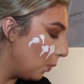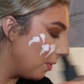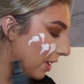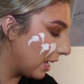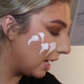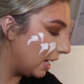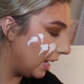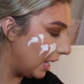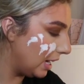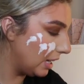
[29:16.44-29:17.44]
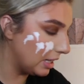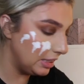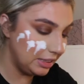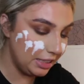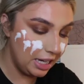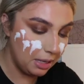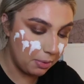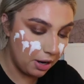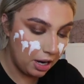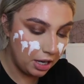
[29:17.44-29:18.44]
with a clean concealer
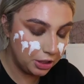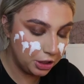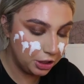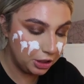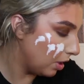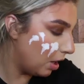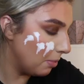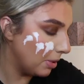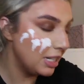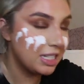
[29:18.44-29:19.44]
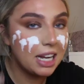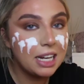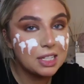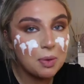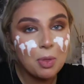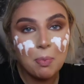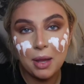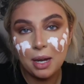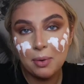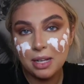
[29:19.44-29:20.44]
brush. I'm gonna take some of the
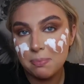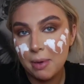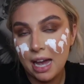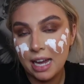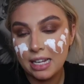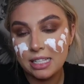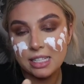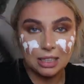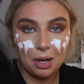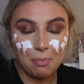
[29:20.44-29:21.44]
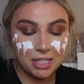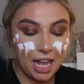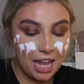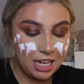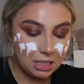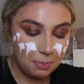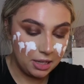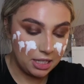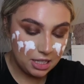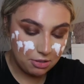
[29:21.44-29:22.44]
Pennywise base. Oh, I'm scared, but
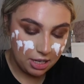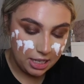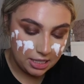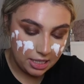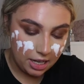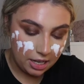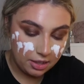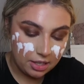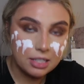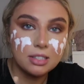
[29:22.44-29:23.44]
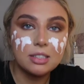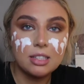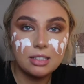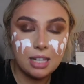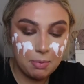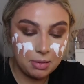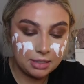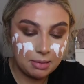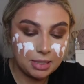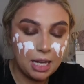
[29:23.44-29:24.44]
this is realistic. This does happen
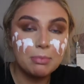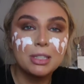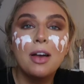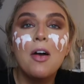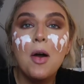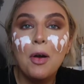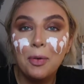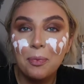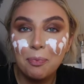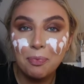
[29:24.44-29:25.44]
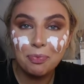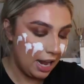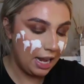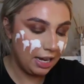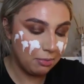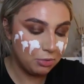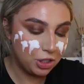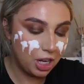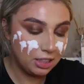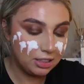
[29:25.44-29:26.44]
sometimes. And I'm
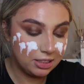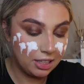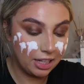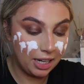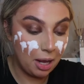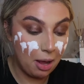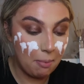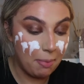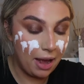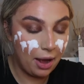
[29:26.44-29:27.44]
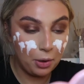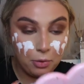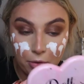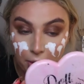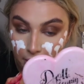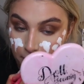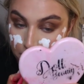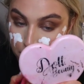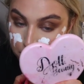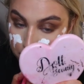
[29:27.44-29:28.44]
just gonna pat over it
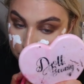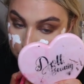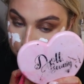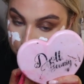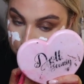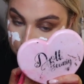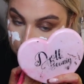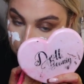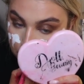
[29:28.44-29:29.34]
just to